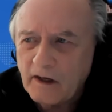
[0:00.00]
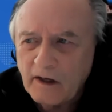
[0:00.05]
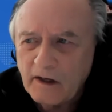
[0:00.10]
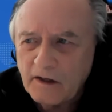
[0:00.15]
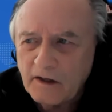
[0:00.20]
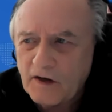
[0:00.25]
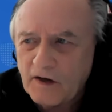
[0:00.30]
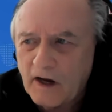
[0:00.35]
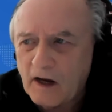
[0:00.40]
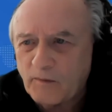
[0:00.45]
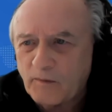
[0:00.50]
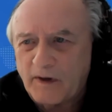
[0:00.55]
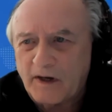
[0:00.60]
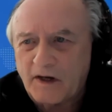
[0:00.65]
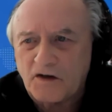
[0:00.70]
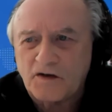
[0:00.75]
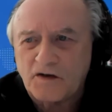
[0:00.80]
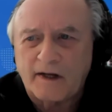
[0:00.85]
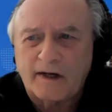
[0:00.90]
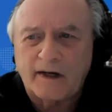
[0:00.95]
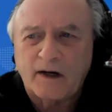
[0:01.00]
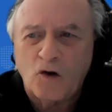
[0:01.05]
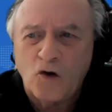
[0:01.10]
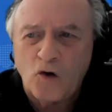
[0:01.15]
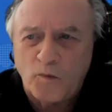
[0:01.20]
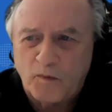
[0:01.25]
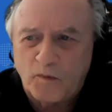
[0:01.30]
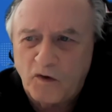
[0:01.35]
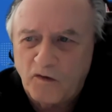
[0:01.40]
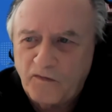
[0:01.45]
topics that I
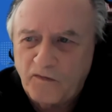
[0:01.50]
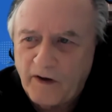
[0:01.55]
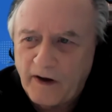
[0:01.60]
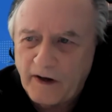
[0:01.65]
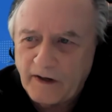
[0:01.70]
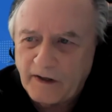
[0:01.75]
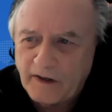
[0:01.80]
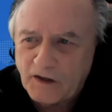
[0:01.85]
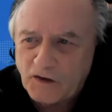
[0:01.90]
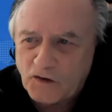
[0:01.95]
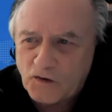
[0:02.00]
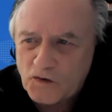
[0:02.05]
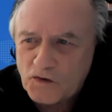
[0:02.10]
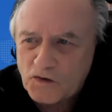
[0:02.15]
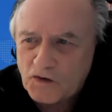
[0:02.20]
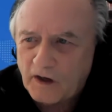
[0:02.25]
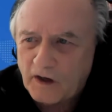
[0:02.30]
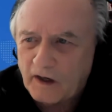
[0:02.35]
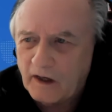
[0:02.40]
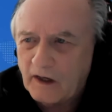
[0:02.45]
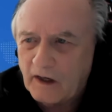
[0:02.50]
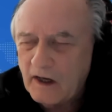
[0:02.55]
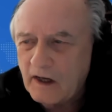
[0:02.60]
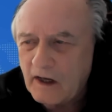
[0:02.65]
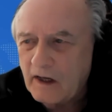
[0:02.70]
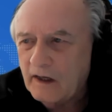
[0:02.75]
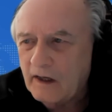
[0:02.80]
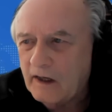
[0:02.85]
hope you find interesting,